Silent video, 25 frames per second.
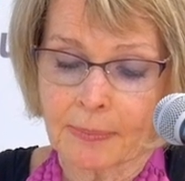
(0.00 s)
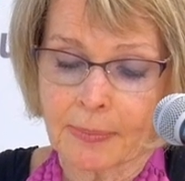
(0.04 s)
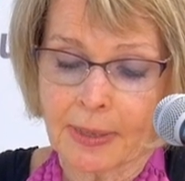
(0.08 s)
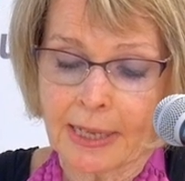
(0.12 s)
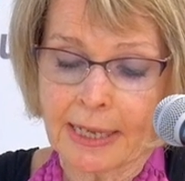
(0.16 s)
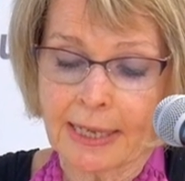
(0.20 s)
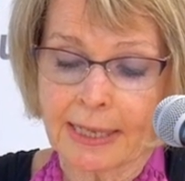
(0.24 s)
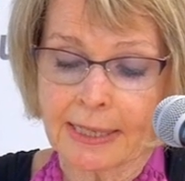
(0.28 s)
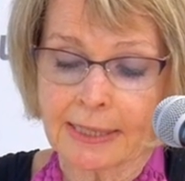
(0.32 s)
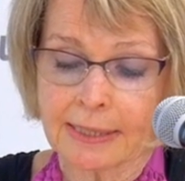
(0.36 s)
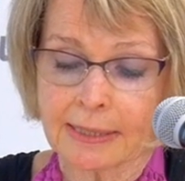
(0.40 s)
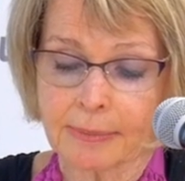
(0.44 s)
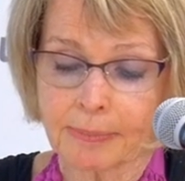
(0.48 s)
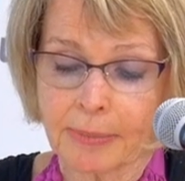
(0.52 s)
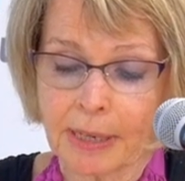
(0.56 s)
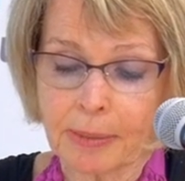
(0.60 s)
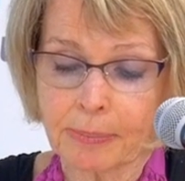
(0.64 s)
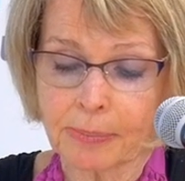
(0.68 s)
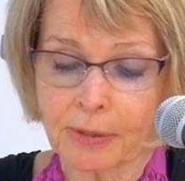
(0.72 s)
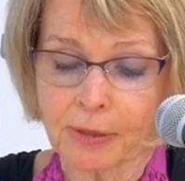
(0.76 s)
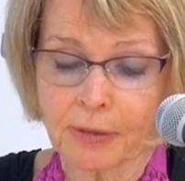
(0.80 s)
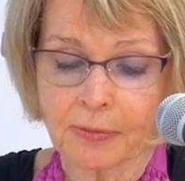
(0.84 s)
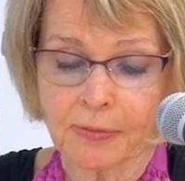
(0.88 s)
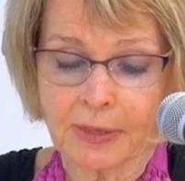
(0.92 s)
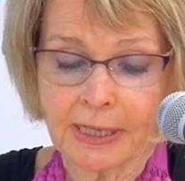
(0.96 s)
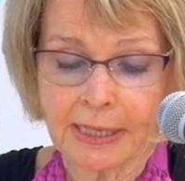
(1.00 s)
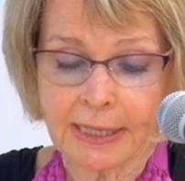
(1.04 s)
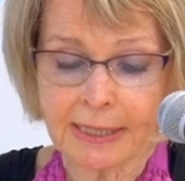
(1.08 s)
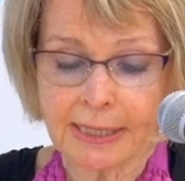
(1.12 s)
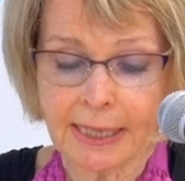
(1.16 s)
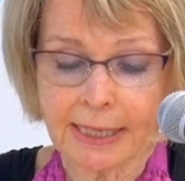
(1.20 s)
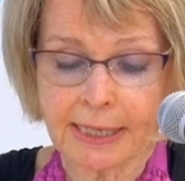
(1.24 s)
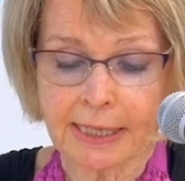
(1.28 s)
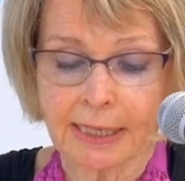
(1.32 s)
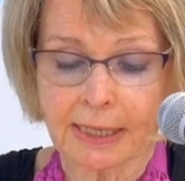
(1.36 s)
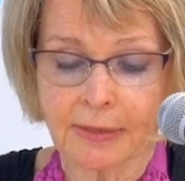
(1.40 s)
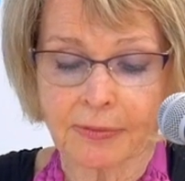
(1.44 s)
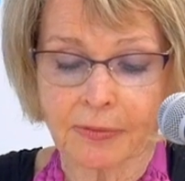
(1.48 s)
He is a member of the
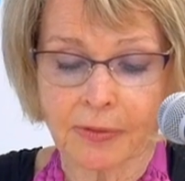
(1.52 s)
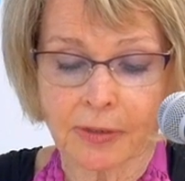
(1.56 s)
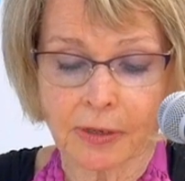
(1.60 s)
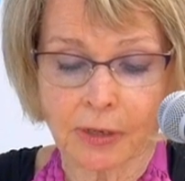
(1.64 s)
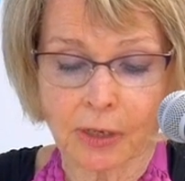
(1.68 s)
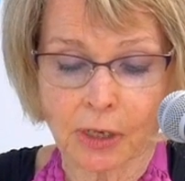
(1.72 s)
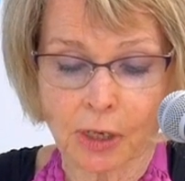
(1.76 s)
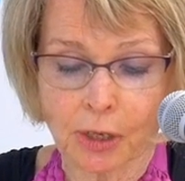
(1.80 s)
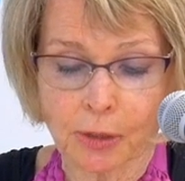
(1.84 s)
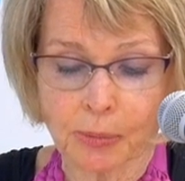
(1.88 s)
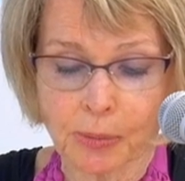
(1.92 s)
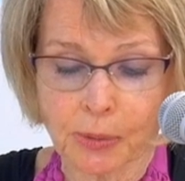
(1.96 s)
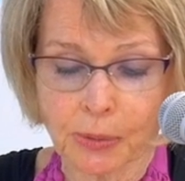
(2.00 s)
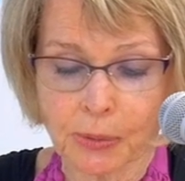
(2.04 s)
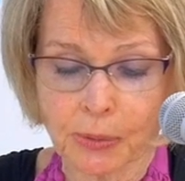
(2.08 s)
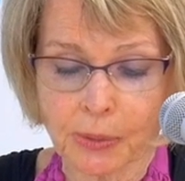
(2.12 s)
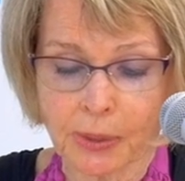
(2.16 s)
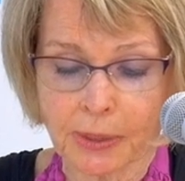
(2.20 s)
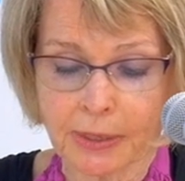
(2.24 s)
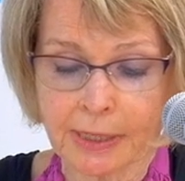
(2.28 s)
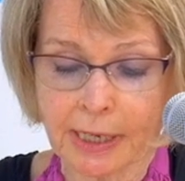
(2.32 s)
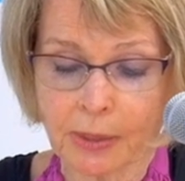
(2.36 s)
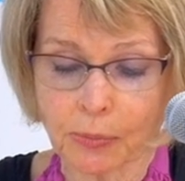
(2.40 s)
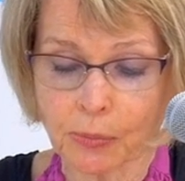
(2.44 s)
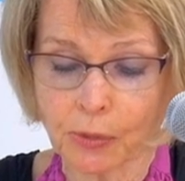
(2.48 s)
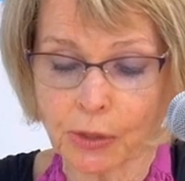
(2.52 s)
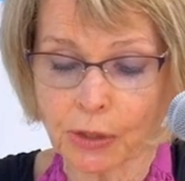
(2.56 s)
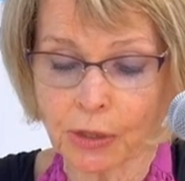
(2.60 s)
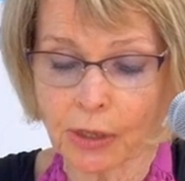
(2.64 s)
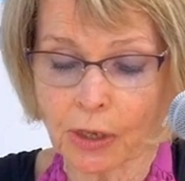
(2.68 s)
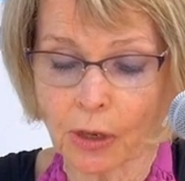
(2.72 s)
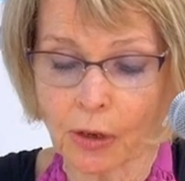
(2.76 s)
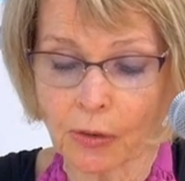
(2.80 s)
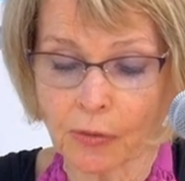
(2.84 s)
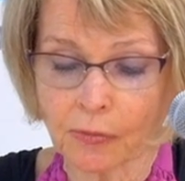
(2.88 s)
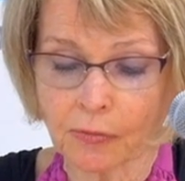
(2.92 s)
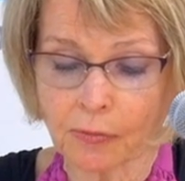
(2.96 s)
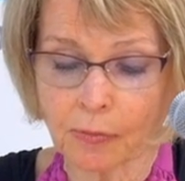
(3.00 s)
executive of the Global
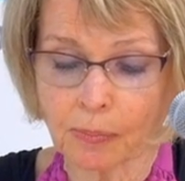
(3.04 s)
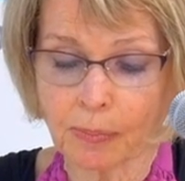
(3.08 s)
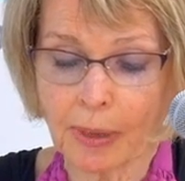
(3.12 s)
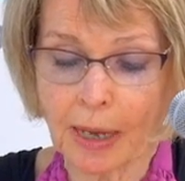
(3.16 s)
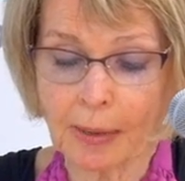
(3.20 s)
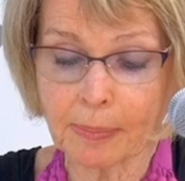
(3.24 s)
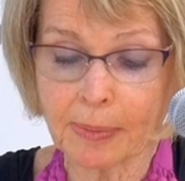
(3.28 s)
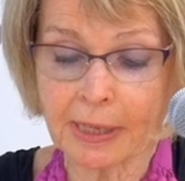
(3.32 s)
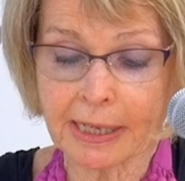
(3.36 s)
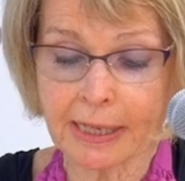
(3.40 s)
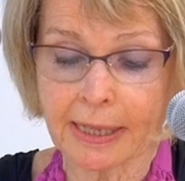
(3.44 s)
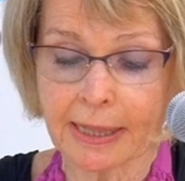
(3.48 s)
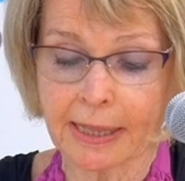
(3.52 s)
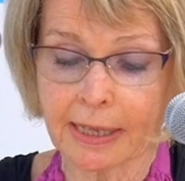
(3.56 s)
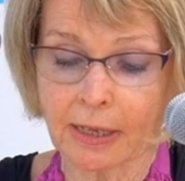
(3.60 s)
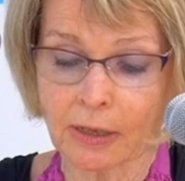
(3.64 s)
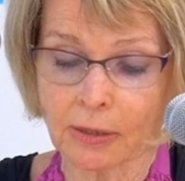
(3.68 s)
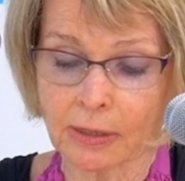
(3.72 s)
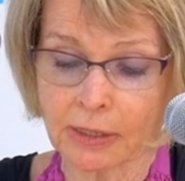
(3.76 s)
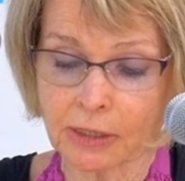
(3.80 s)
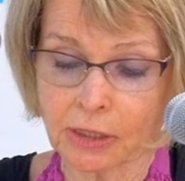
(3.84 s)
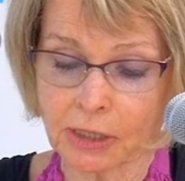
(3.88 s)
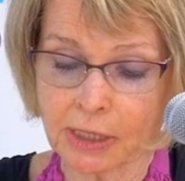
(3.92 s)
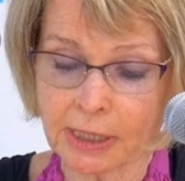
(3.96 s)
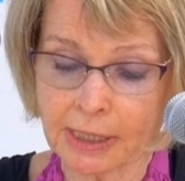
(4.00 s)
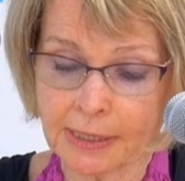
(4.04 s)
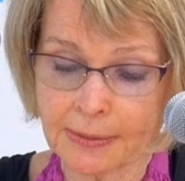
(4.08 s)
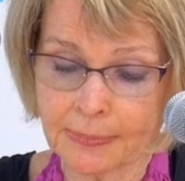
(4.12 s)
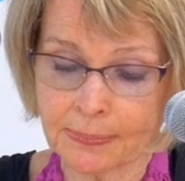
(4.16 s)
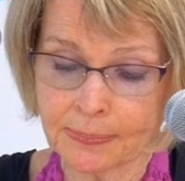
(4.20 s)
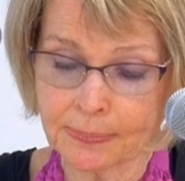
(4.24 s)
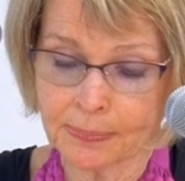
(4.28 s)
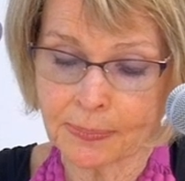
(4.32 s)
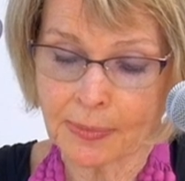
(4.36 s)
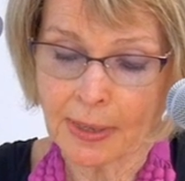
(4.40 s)
Network of Public Theology